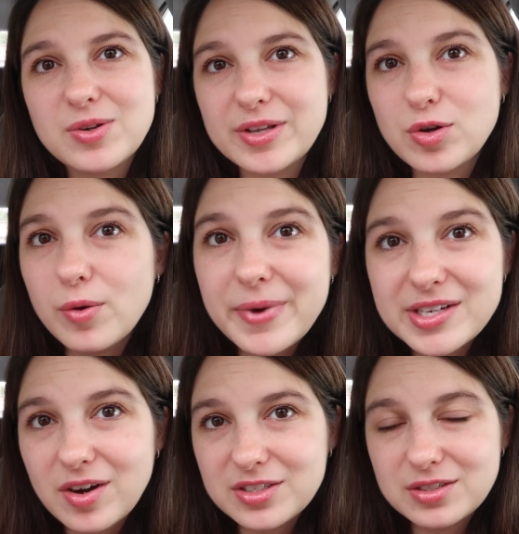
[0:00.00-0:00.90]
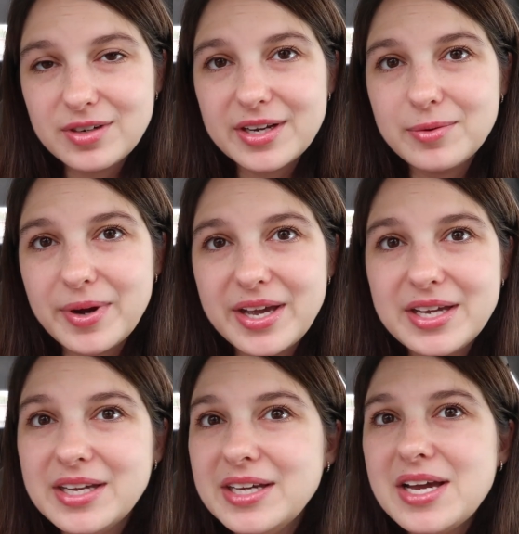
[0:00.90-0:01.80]
So I told my doctor right away
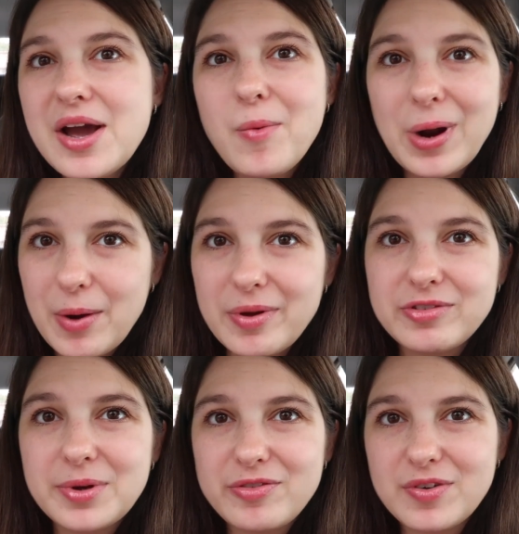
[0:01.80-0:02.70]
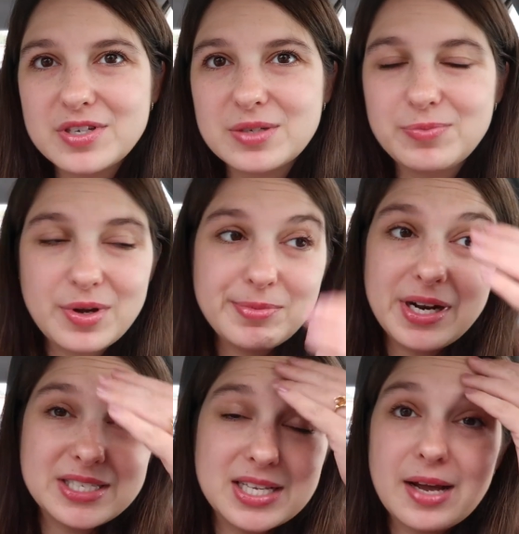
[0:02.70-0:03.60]
when I went for my first appointment,
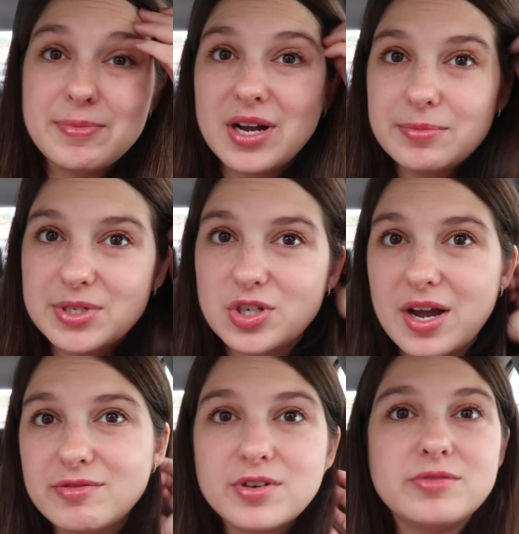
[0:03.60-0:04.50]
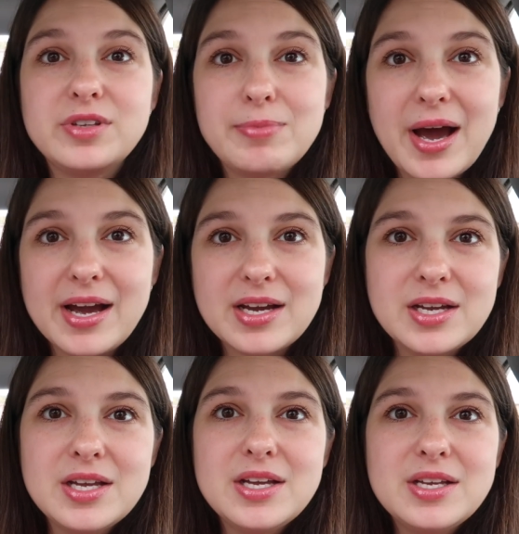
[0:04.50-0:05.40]
I said, I'm going to be trying for a
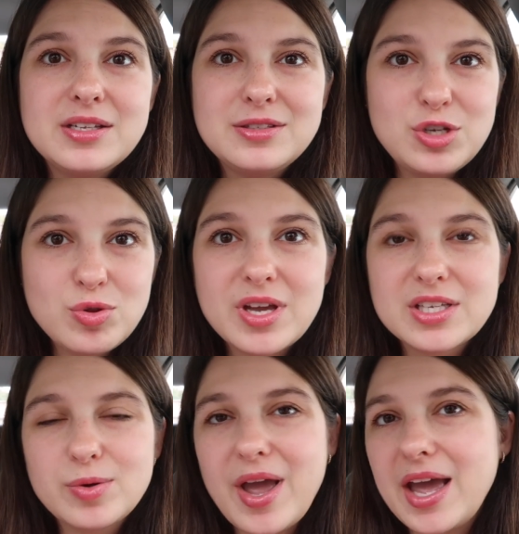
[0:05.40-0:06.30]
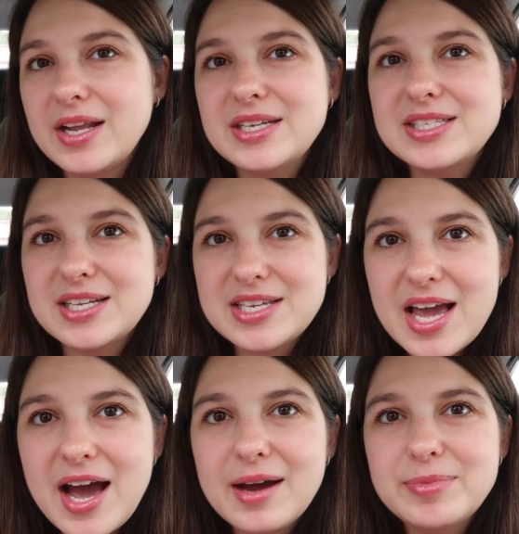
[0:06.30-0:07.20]
VBAC. Do you think it's okay? And he said,
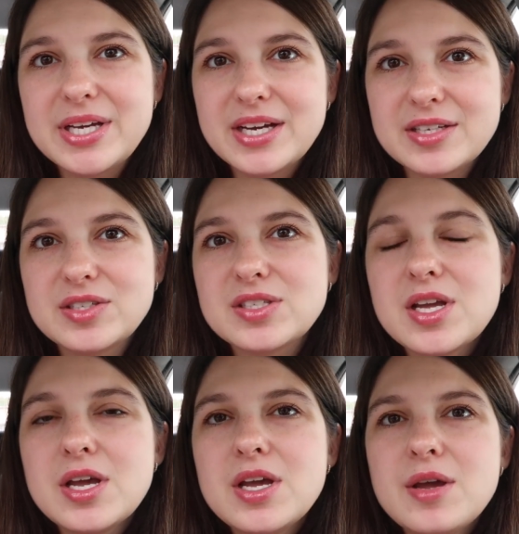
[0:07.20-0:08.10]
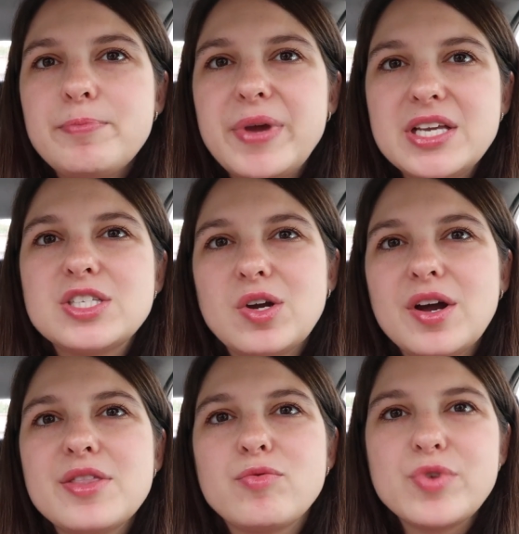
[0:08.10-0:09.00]
yeah, because based
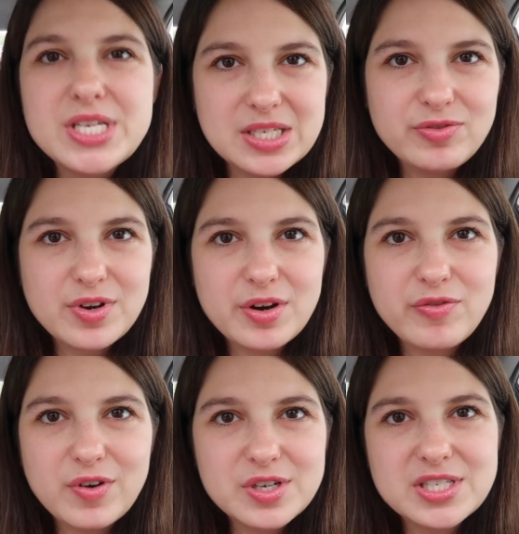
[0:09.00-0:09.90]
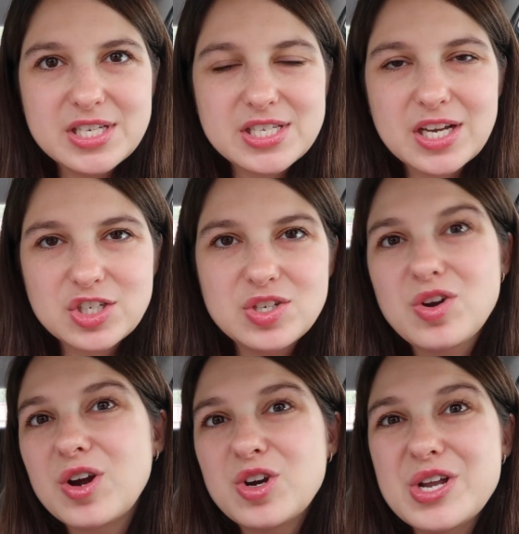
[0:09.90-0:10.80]
on the reason for your first C-section,
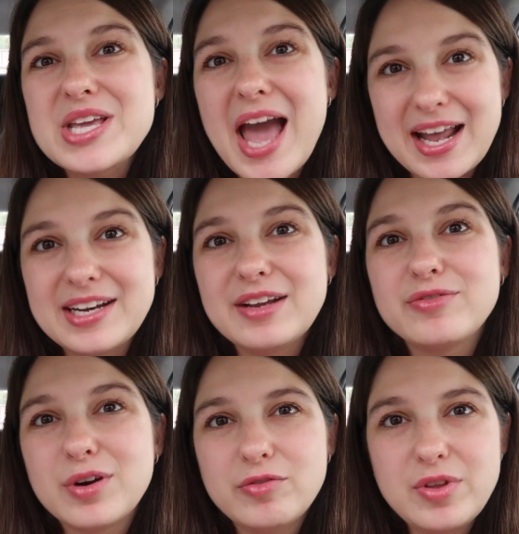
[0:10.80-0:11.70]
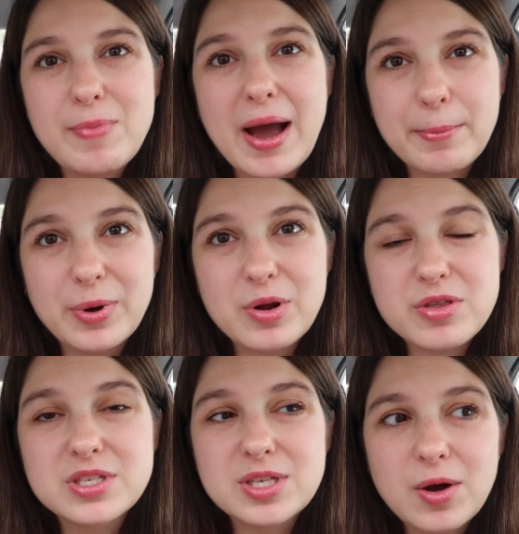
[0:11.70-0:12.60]
you're a good candidate for a VBAC
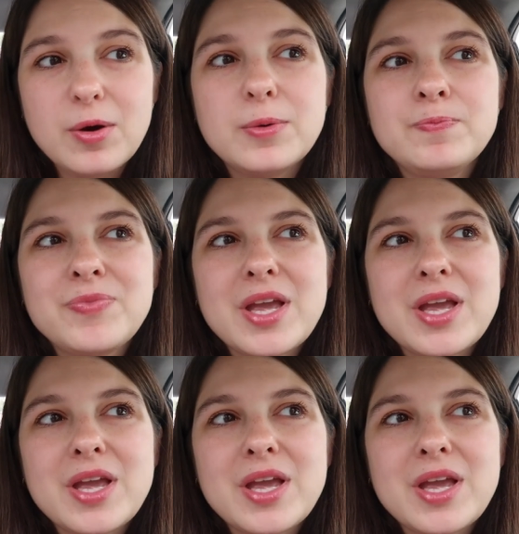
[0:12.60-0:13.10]
birth. So